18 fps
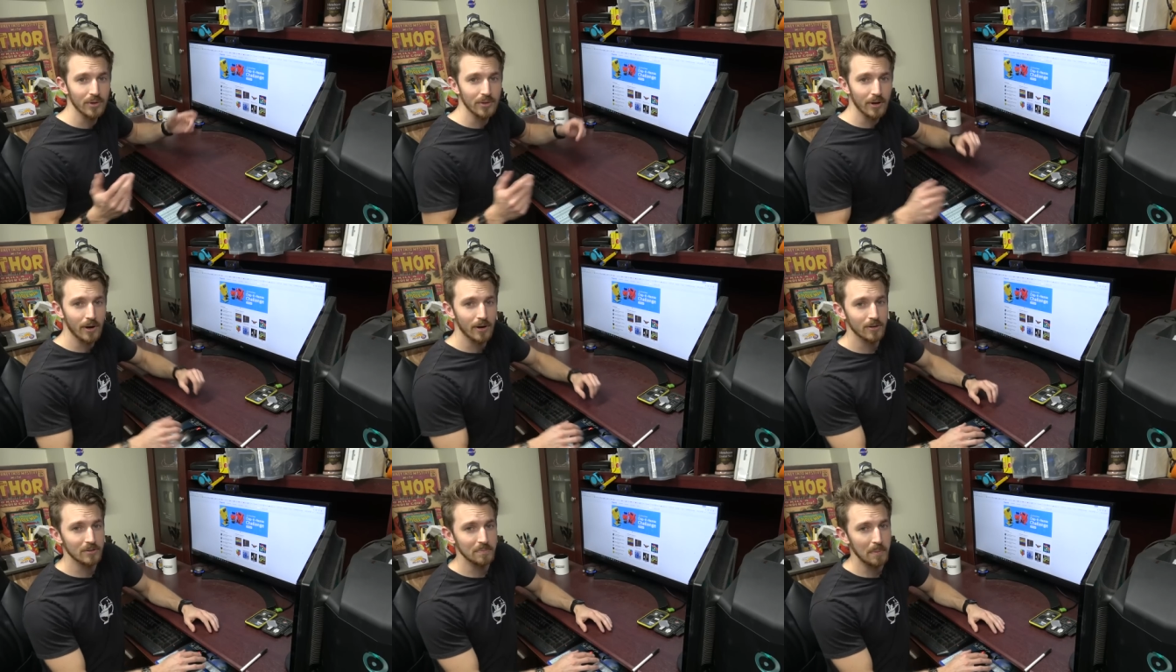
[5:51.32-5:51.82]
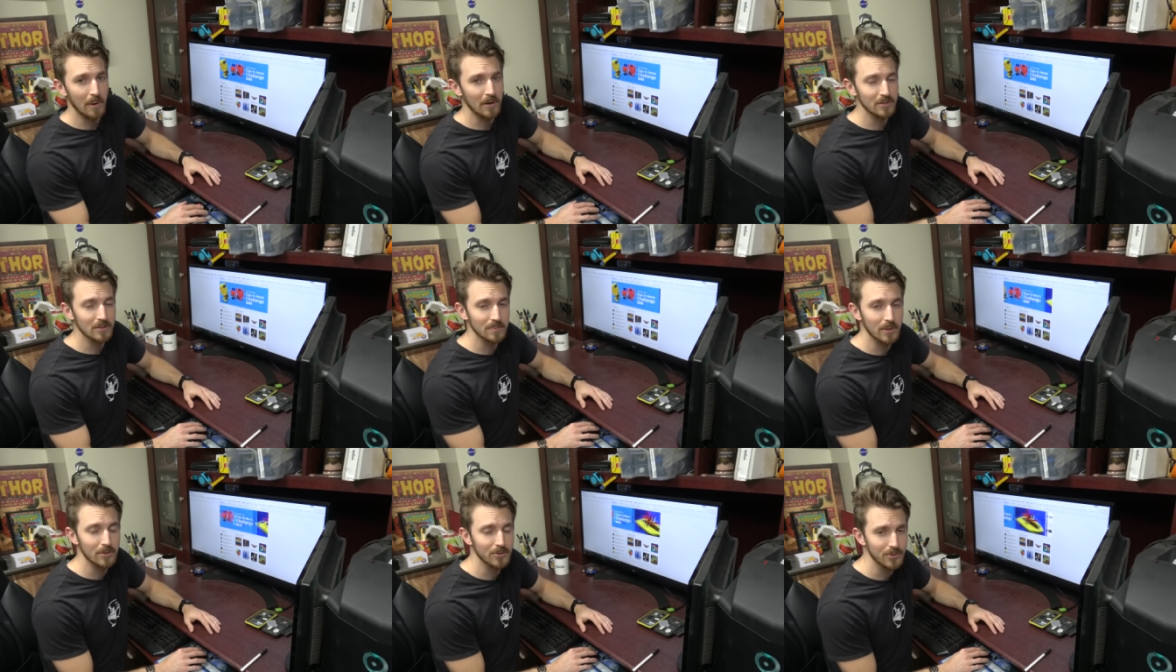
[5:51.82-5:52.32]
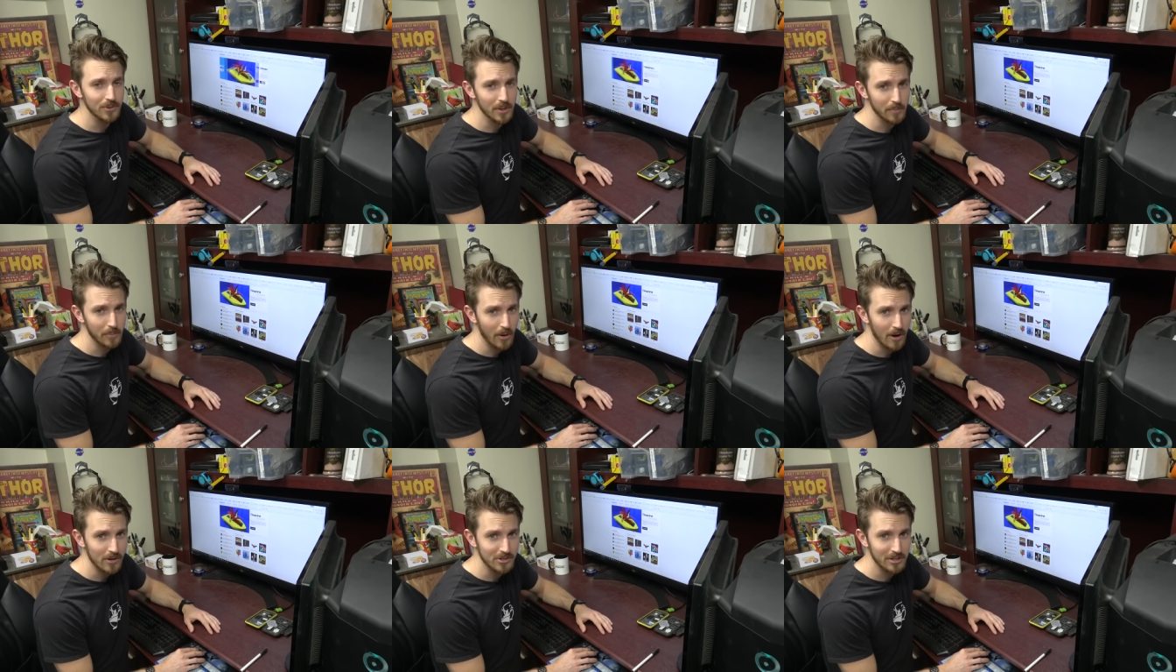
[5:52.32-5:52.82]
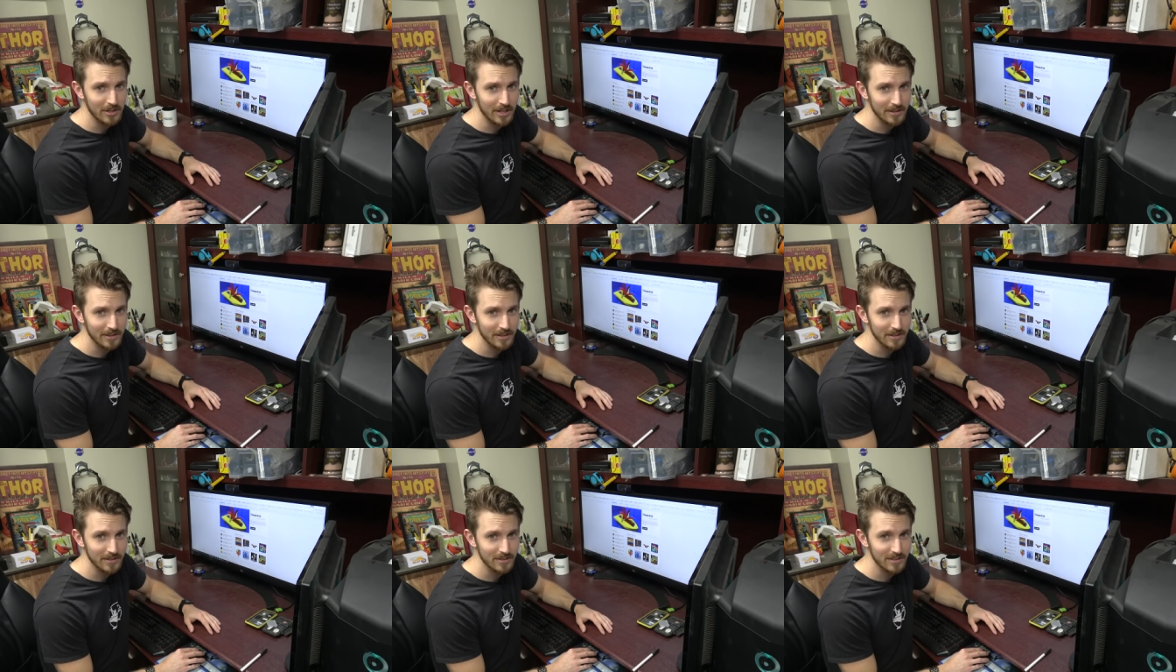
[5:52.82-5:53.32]
one of the hardest parts about doing a project like
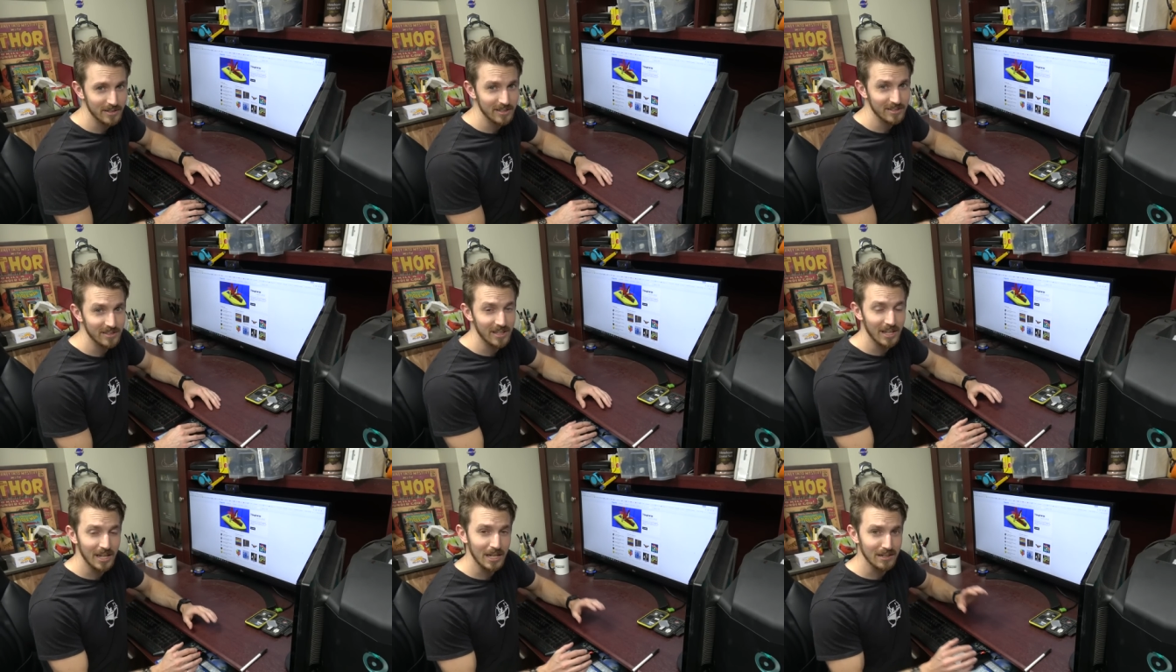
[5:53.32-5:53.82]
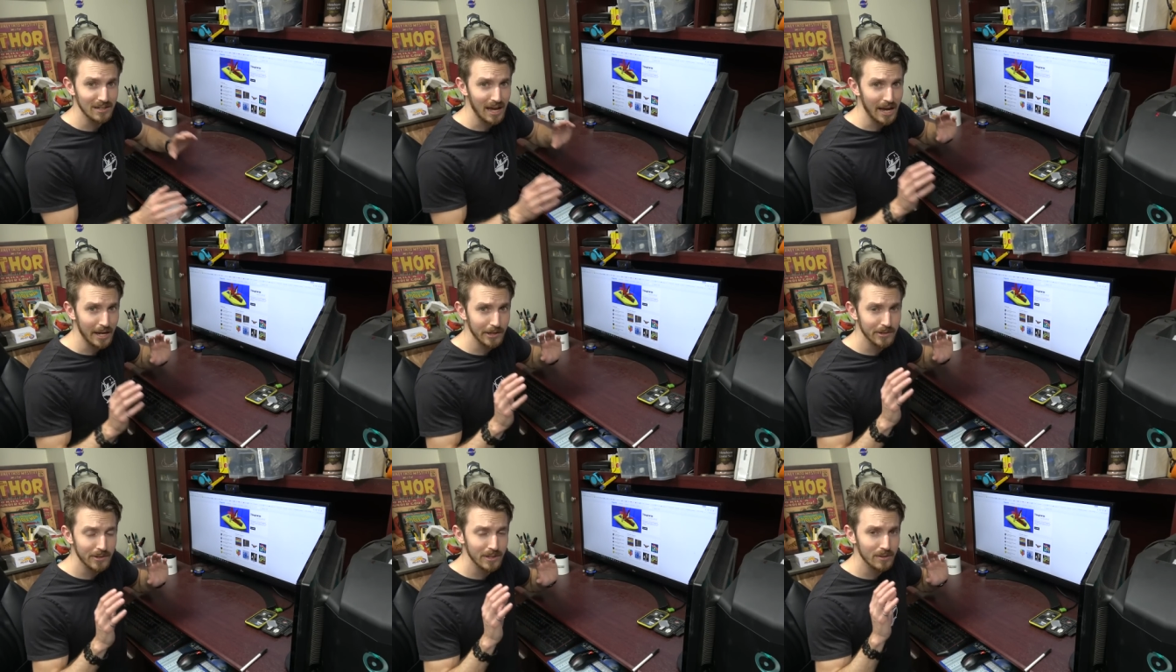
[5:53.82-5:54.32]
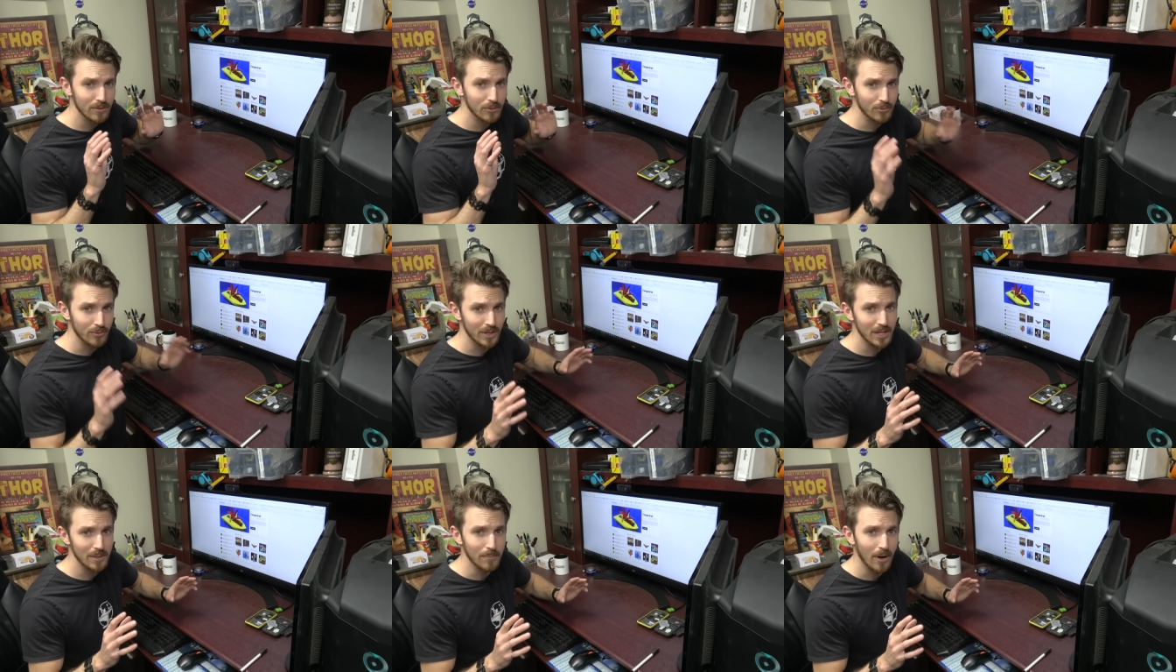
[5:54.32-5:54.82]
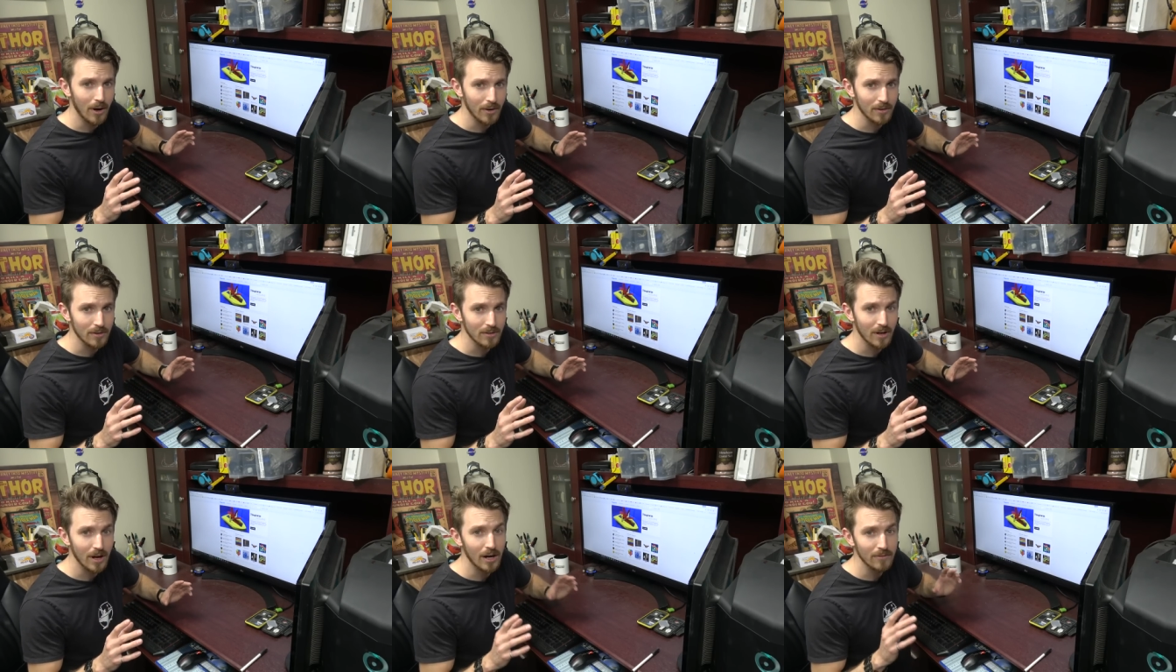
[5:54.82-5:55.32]
this is getting an accurate 3D
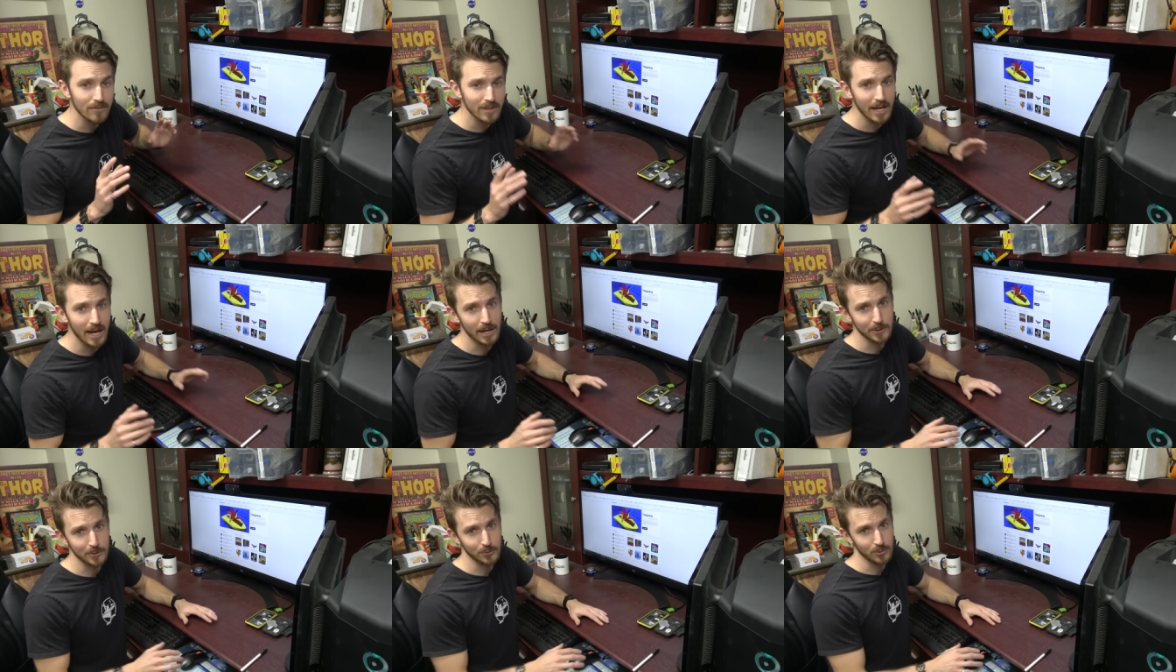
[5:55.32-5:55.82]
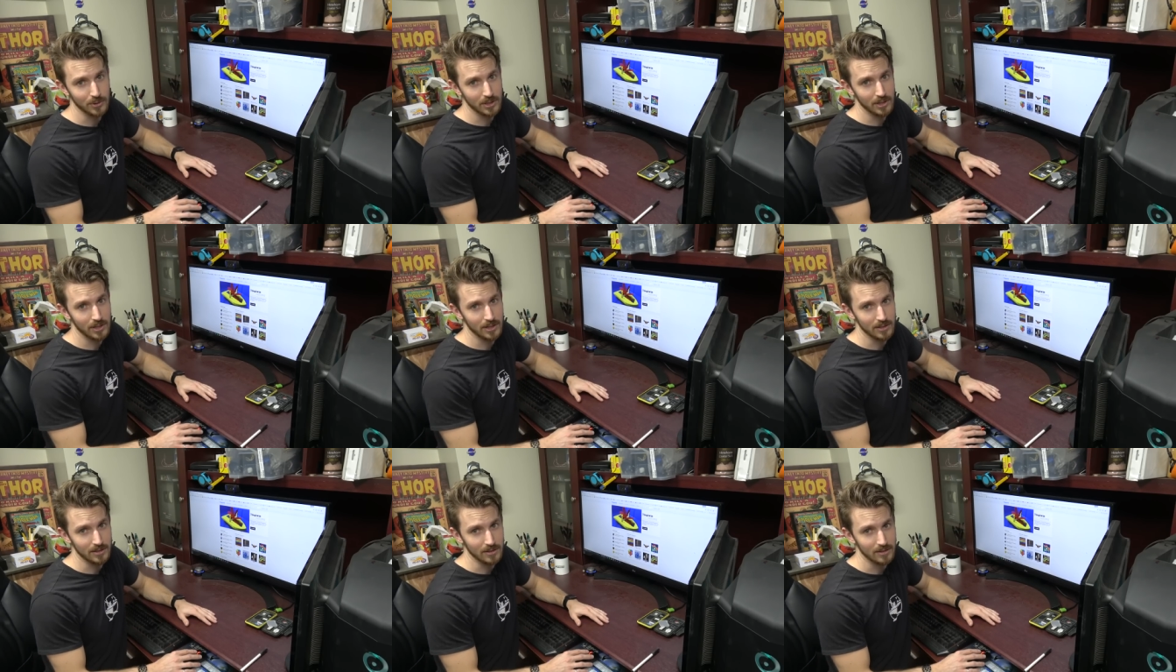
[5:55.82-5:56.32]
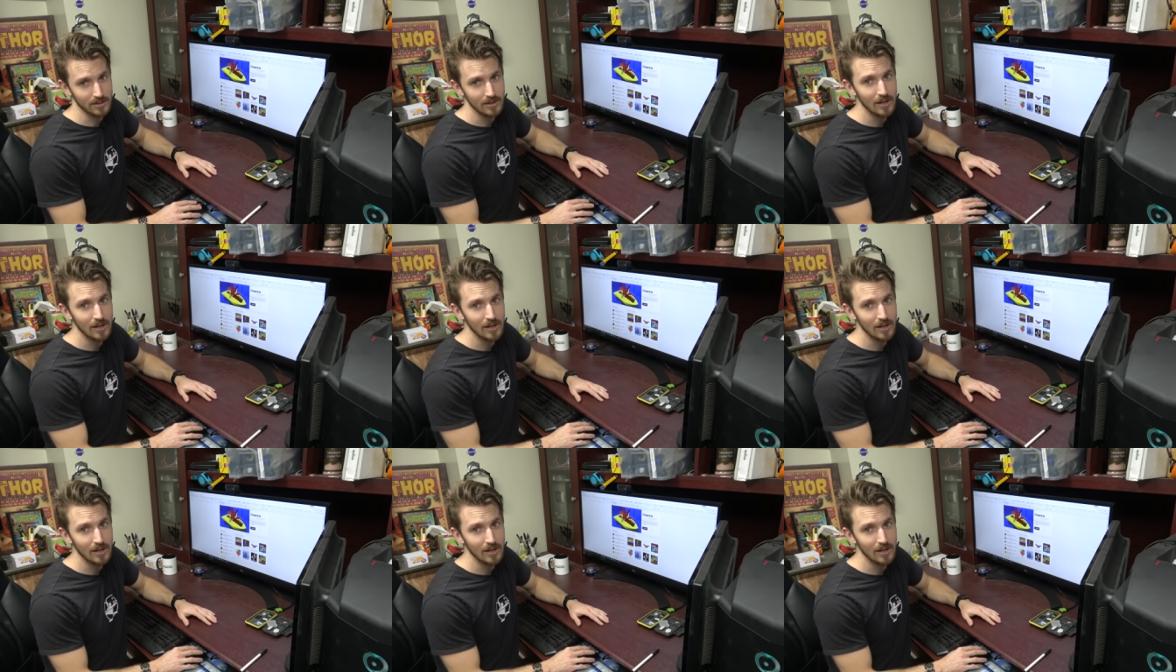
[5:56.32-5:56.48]
model of the actual gun.